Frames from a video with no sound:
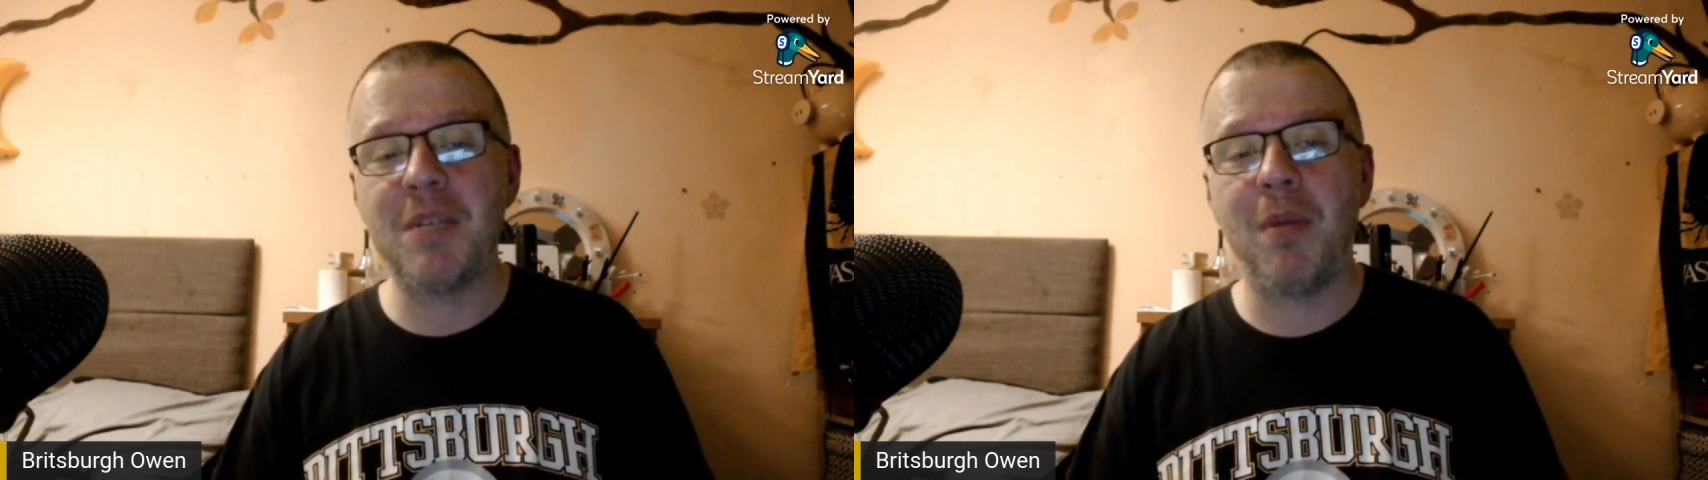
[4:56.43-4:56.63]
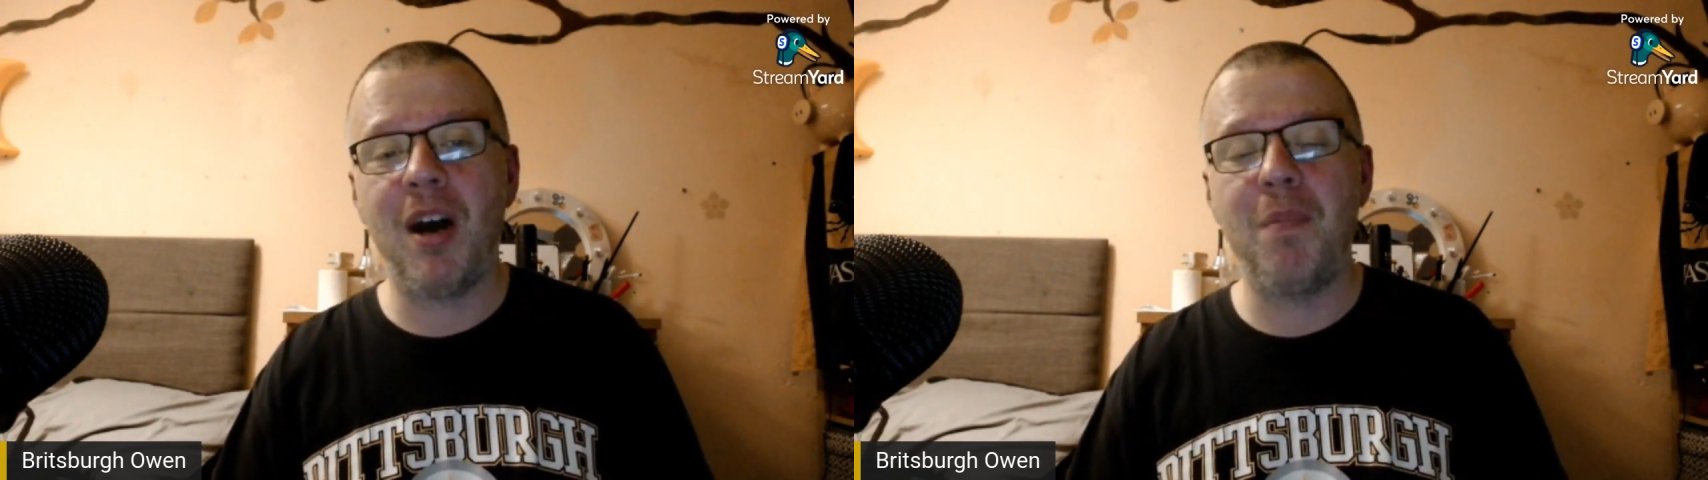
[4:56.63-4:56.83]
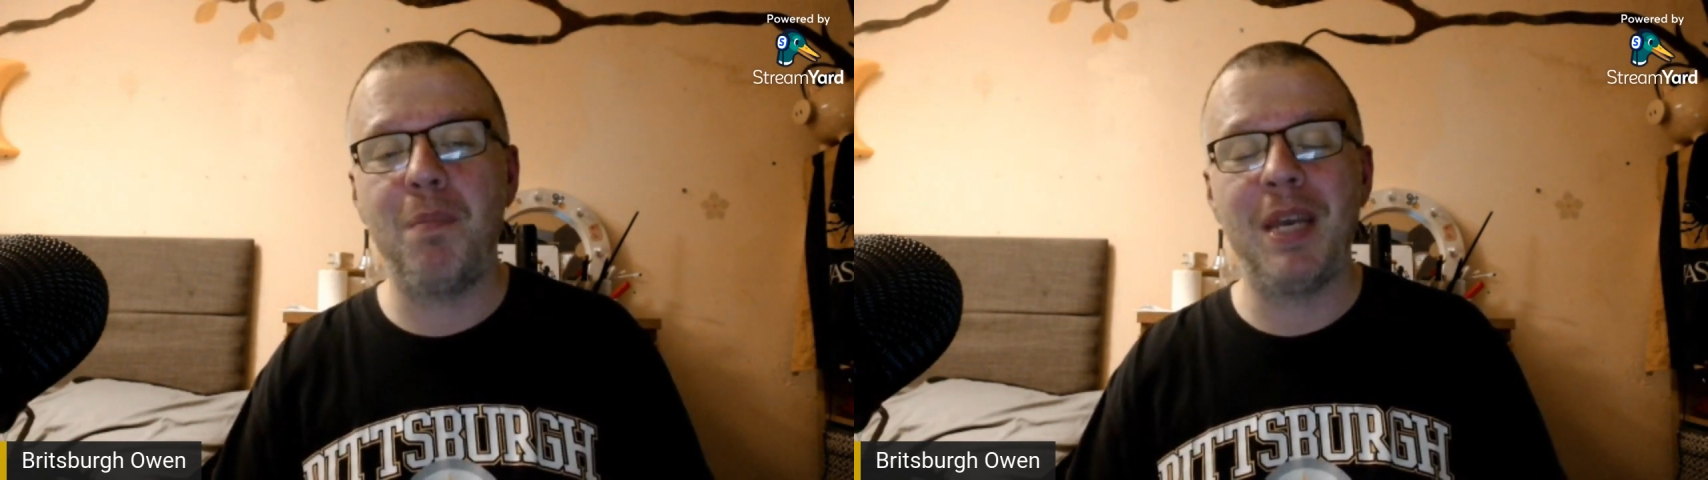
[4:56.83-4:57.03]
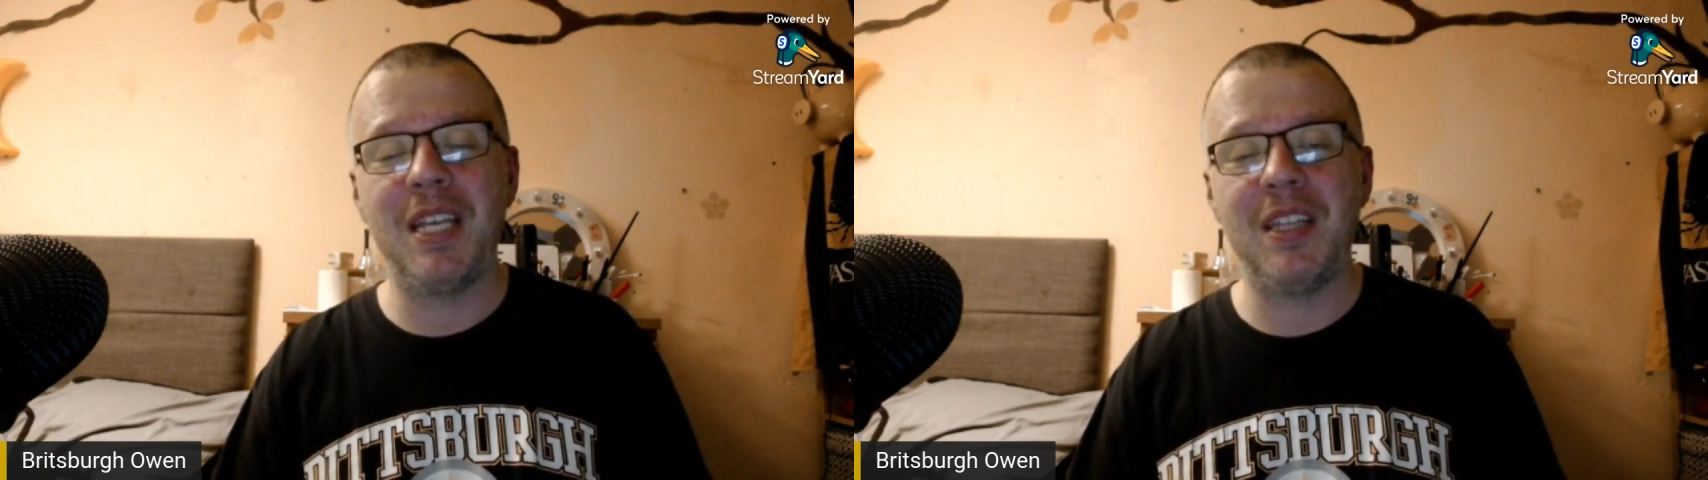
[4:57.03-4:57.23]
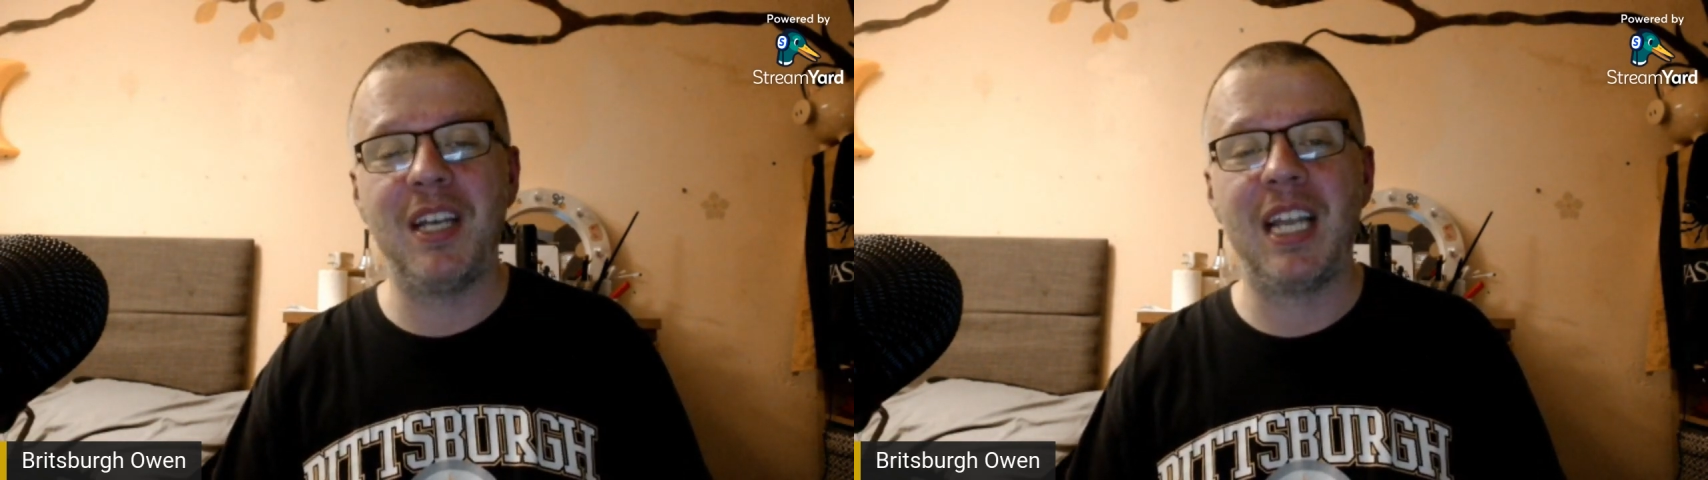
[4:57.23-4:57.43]
part of
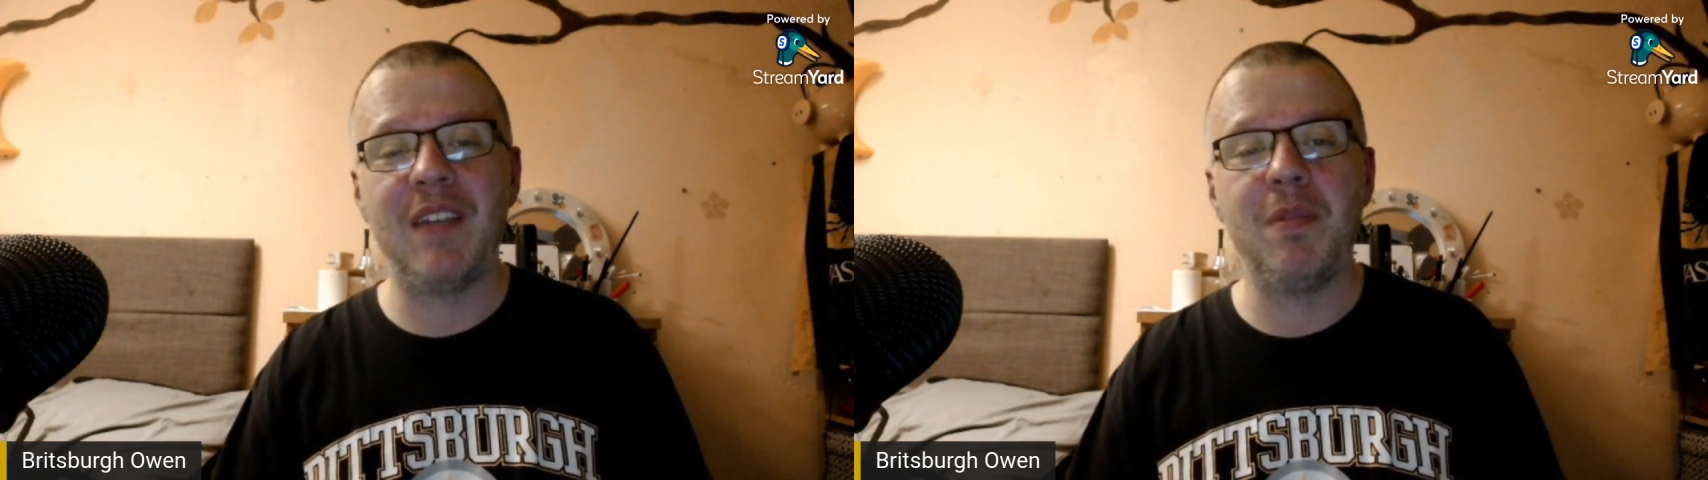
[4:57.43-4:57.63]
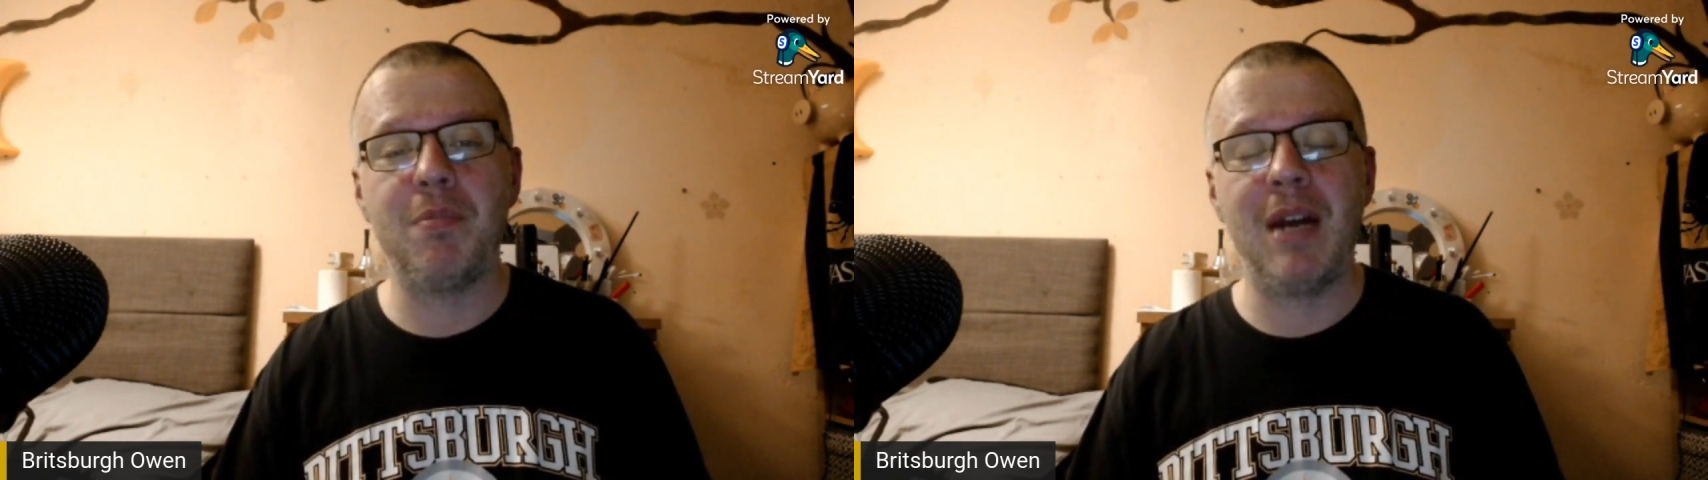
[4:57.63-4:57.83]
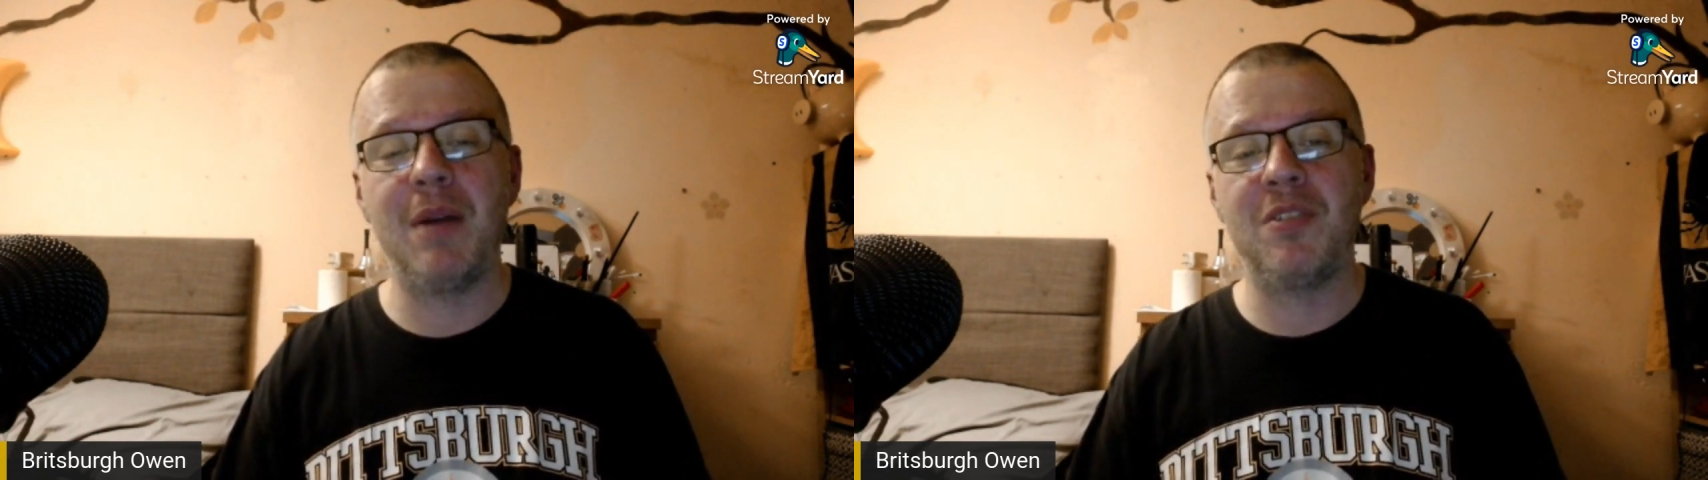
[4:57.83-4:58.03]
beating the Cleveland Browns.